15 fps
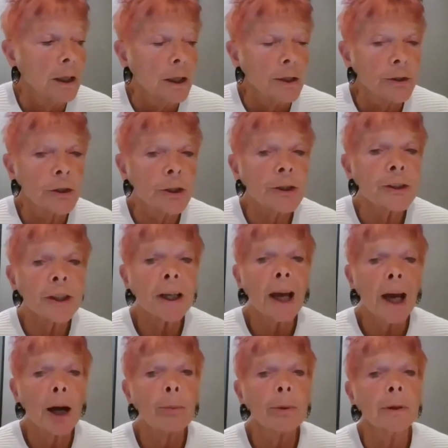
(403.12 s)
So just a
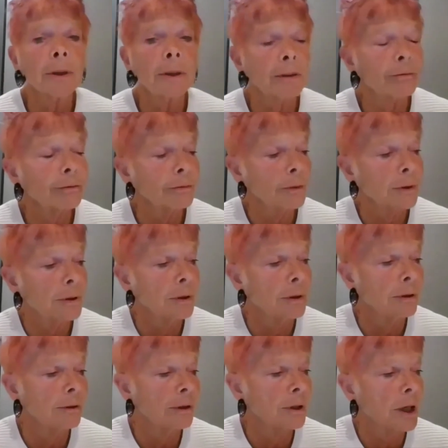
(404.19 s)
couple of
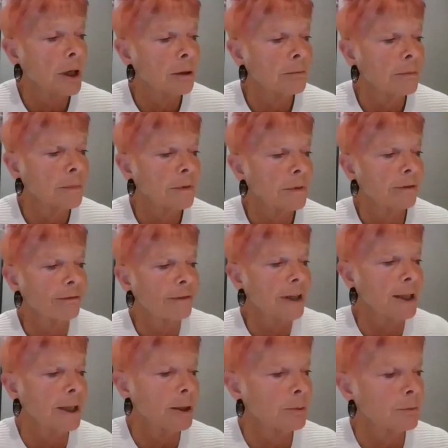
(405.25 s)

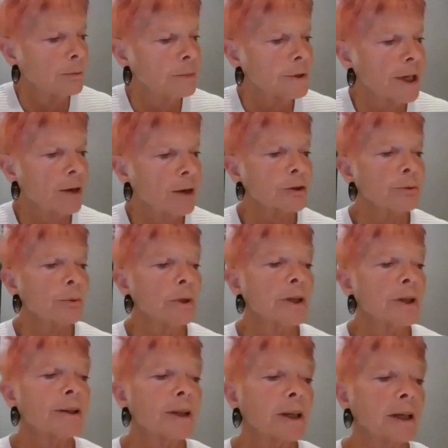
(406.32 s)
fairly
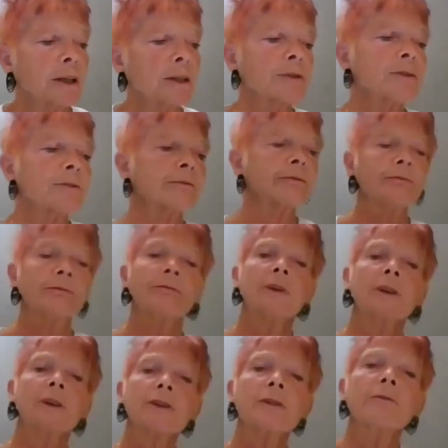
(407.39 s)
down-to-earth things.
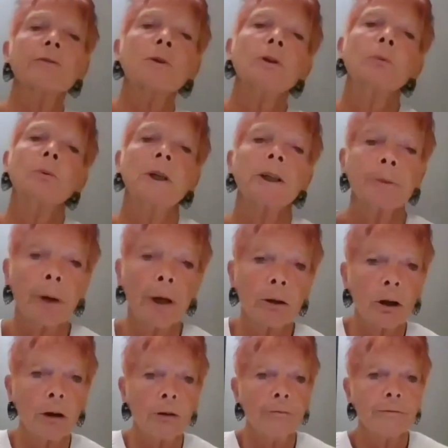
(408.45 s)
First of all, a word about
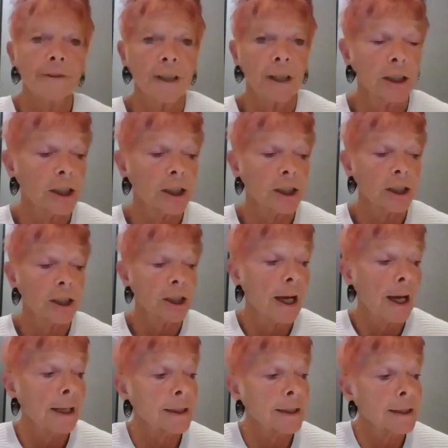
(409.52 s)

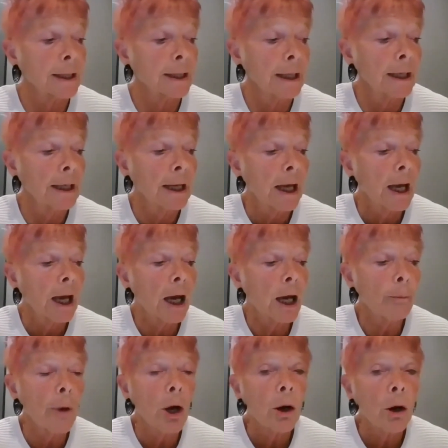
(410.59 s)
confidentiality.
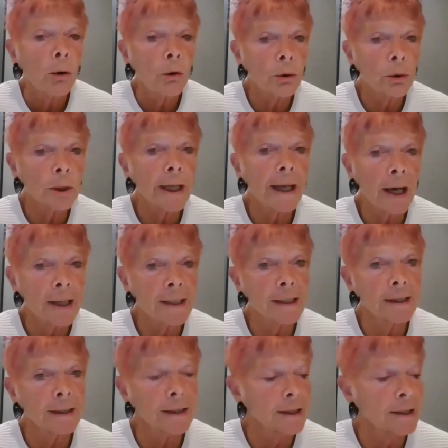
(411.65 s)
All the
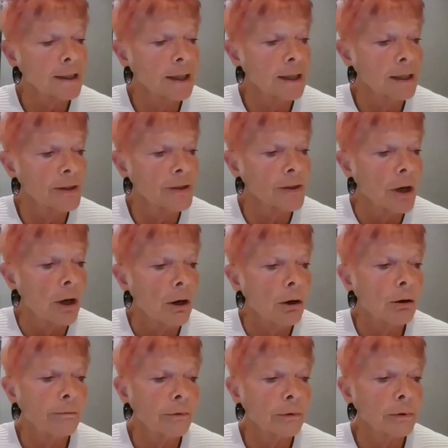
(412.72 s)
identities
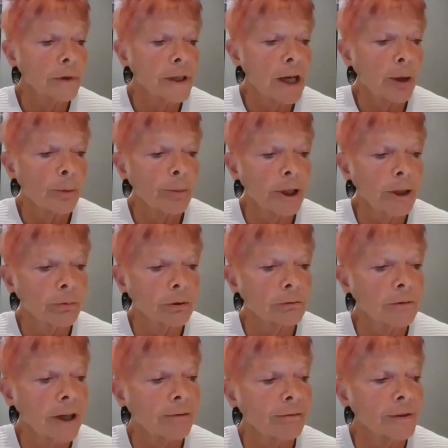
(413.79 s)
of all the young people
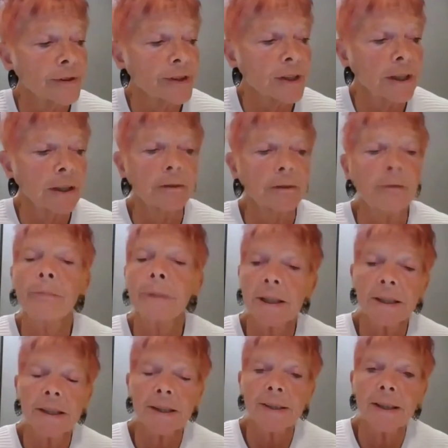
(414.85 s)
referenced here have been
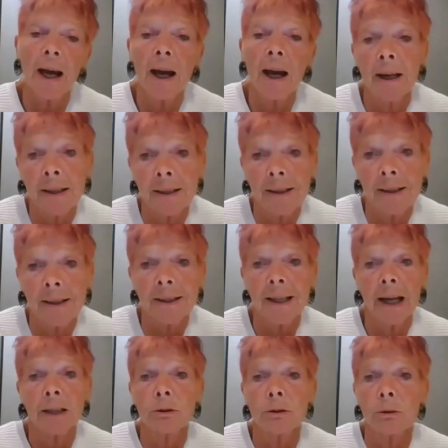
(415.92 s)
disguised
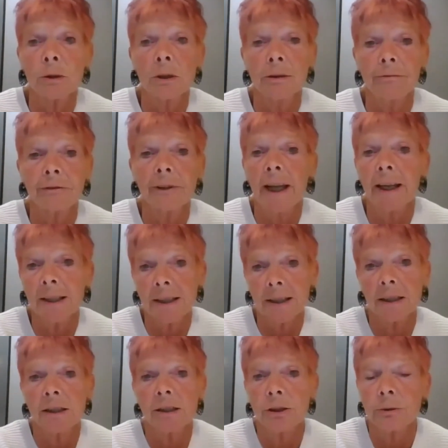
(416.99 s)
and or
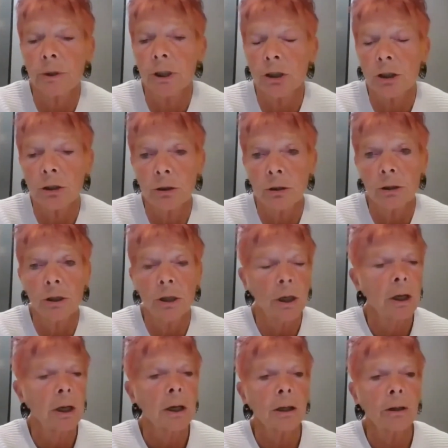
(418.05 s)
conflated to ensure
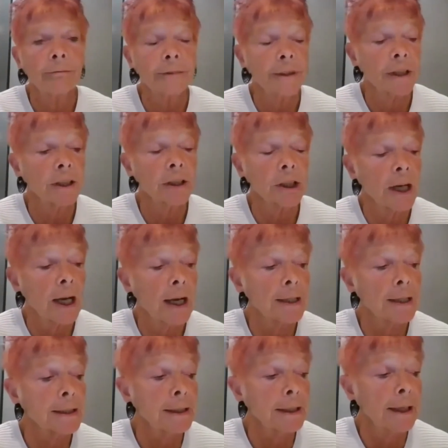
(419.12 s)

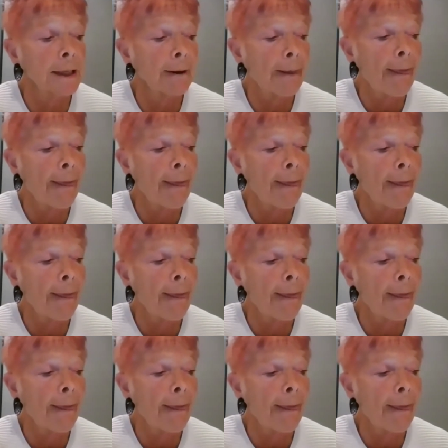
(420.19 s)
confidentiality.